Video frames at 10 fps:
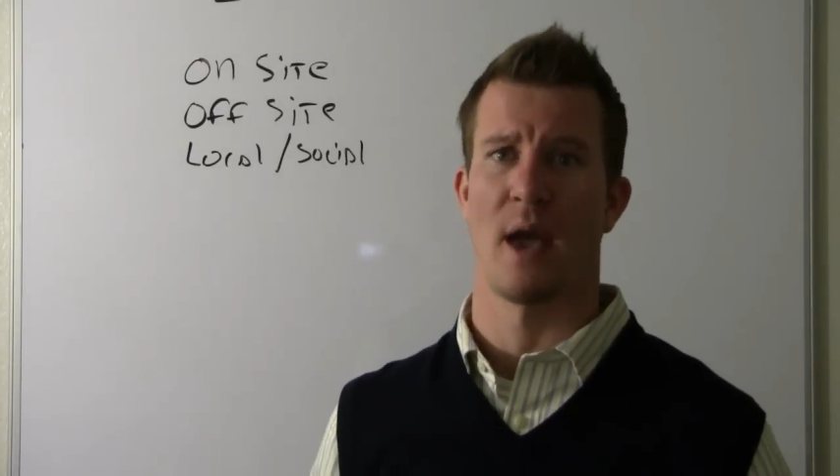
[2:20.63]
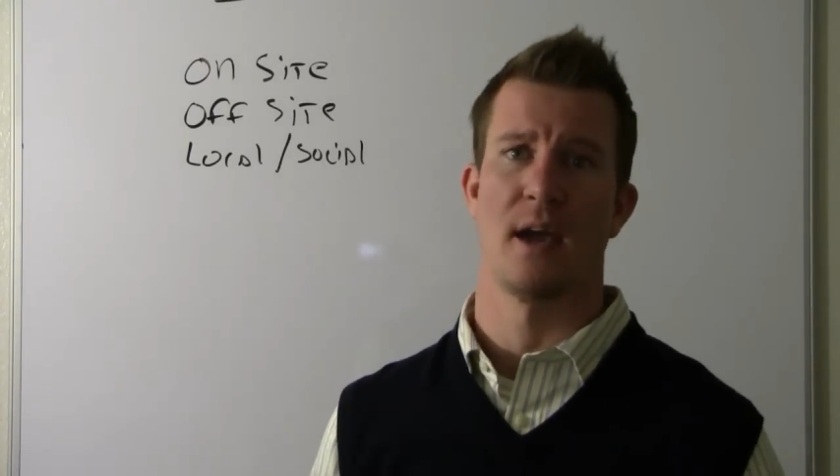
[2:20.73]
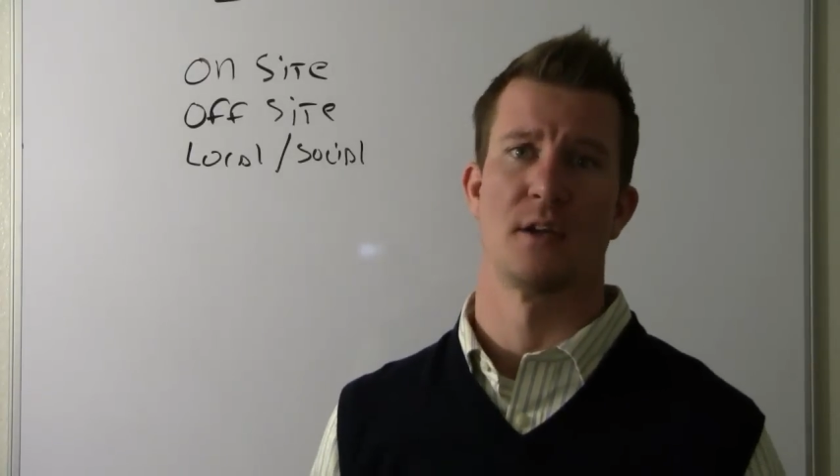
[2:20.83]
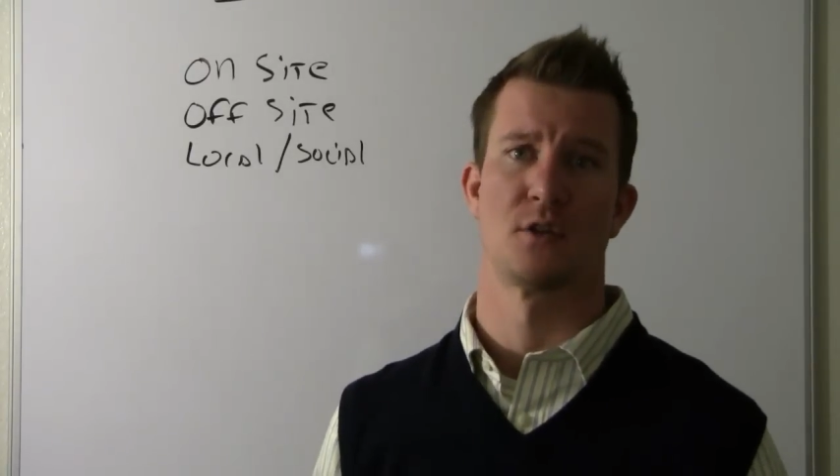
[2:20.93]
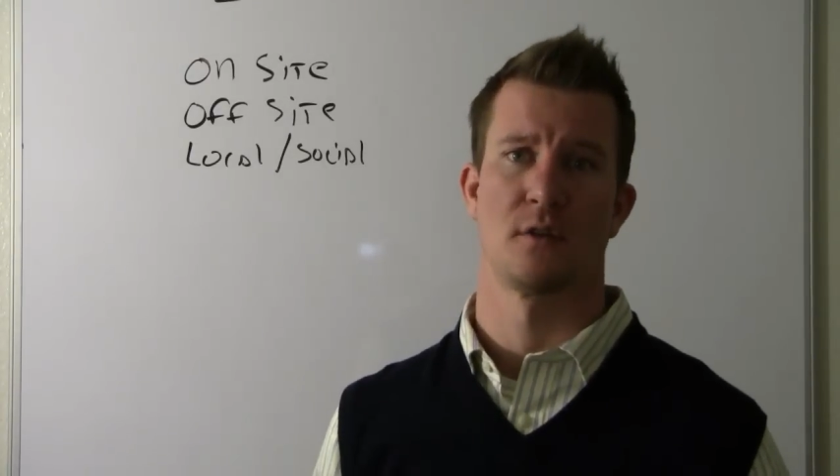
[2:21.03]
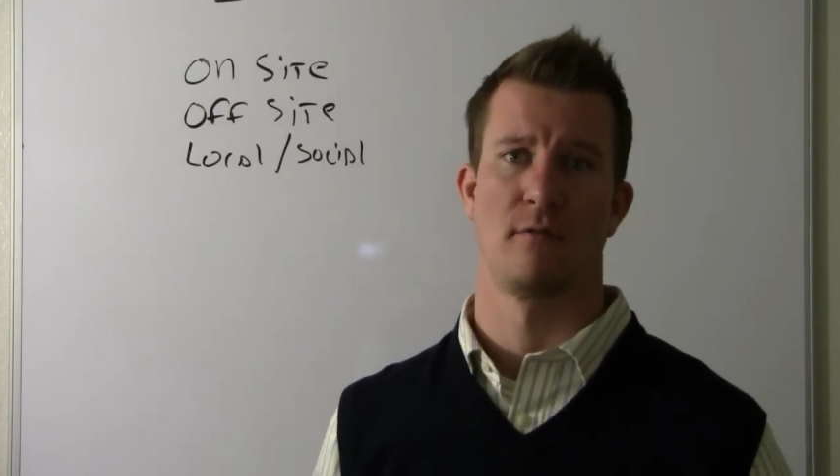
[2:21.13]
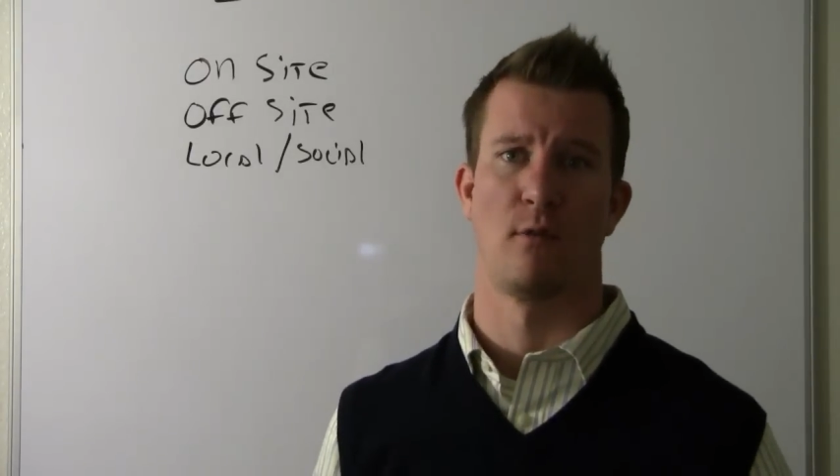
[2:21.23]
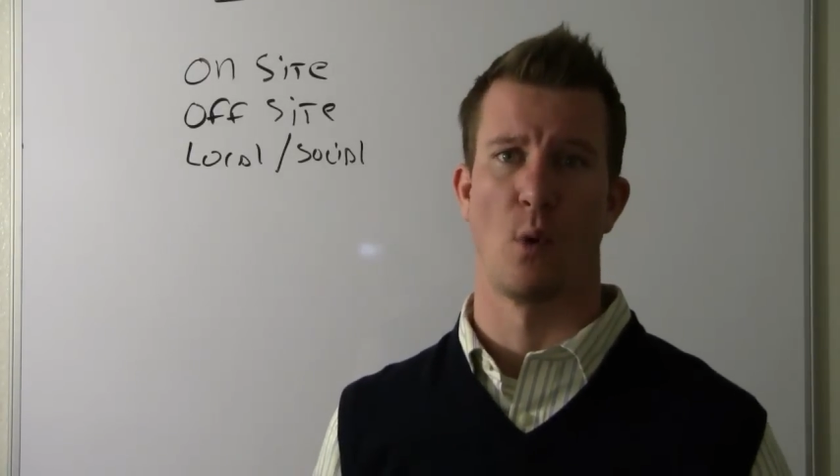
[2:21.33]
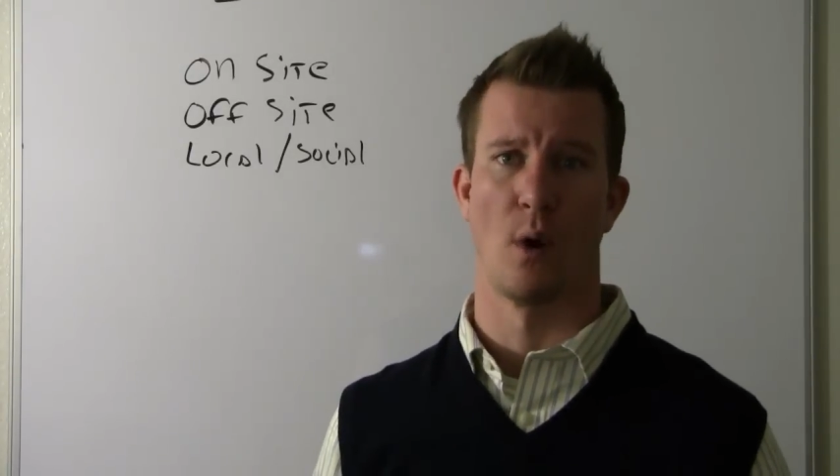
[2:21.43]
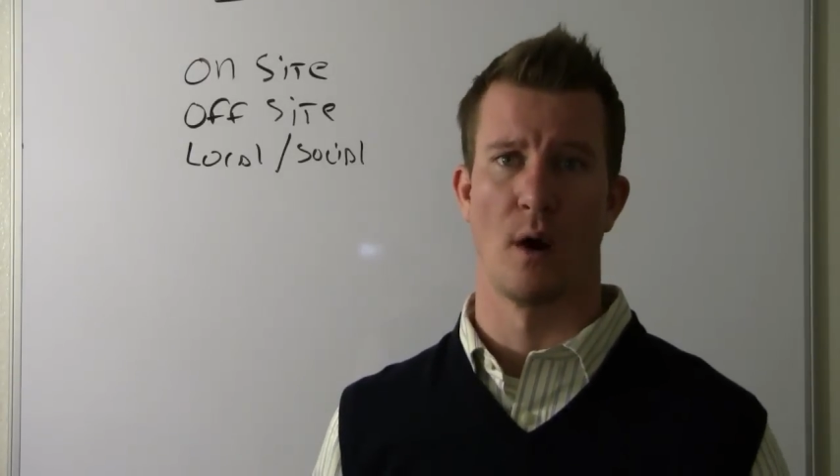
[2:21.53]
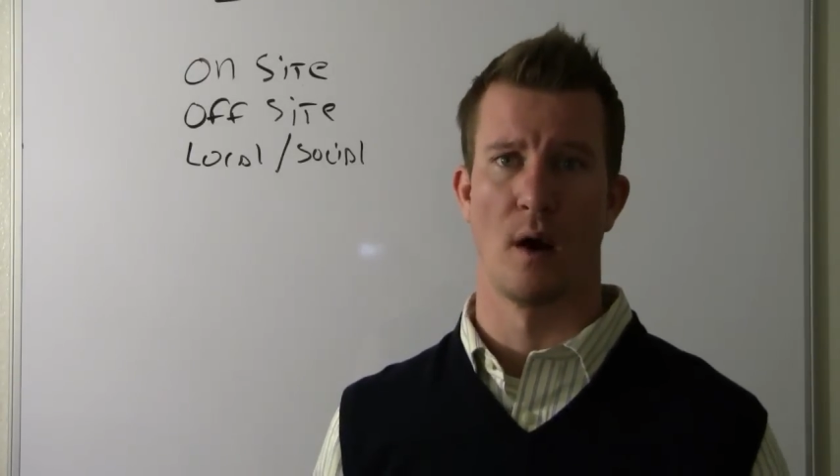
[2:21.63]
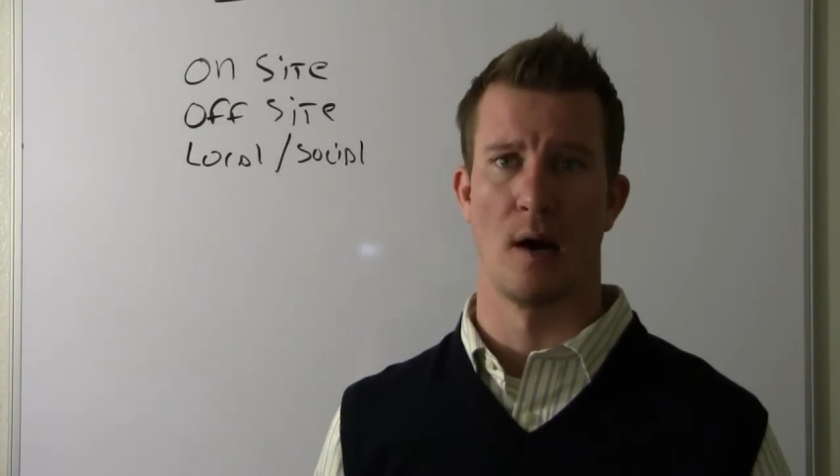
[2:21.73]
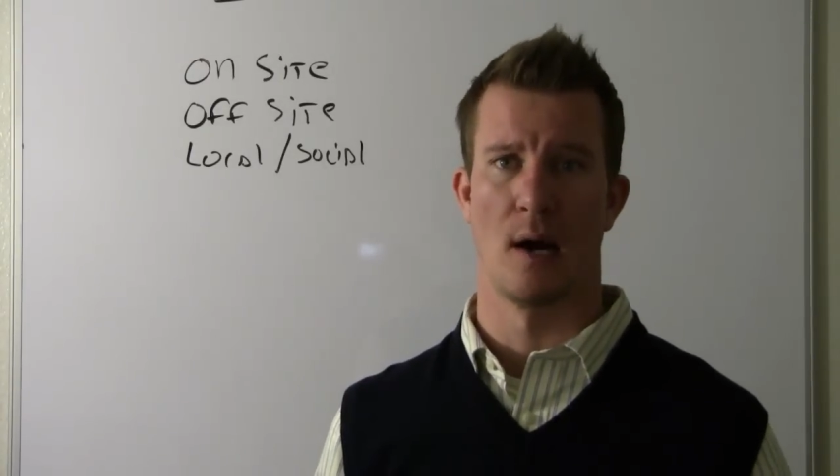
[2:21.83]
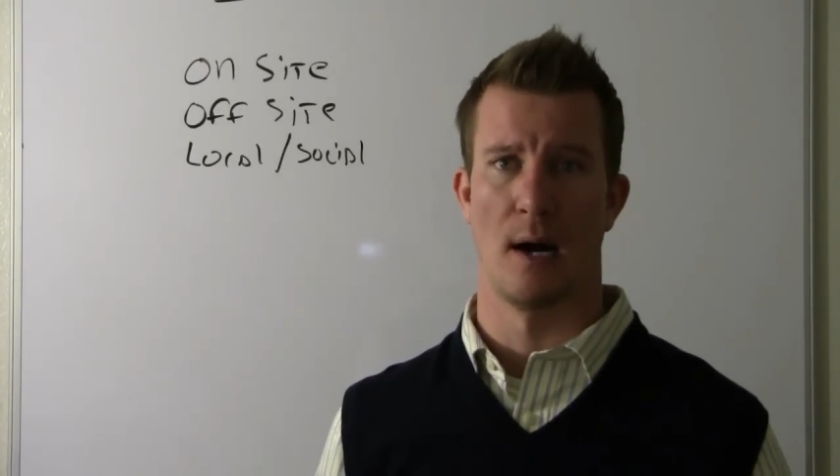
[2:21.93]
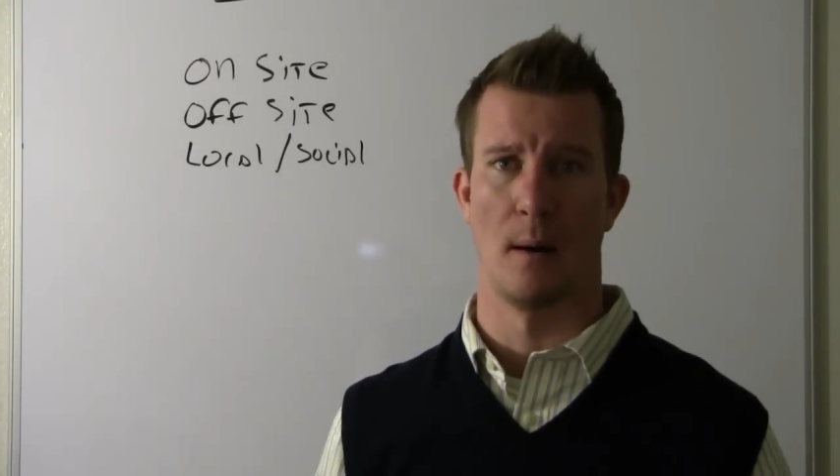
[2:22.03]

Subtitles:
page for